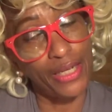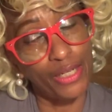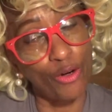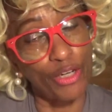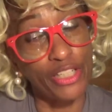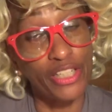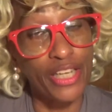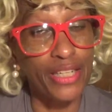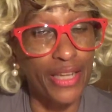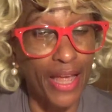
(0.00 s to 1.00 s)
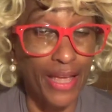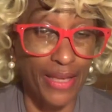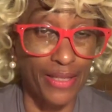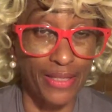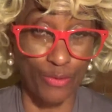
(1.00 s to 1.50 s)
or in 10
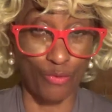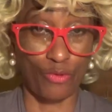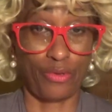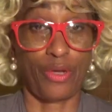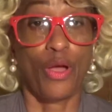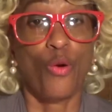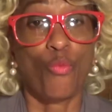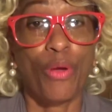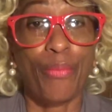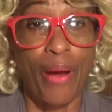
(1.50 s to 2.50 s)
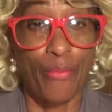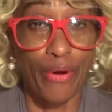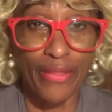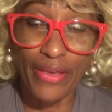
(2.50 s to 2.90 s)
days when my brother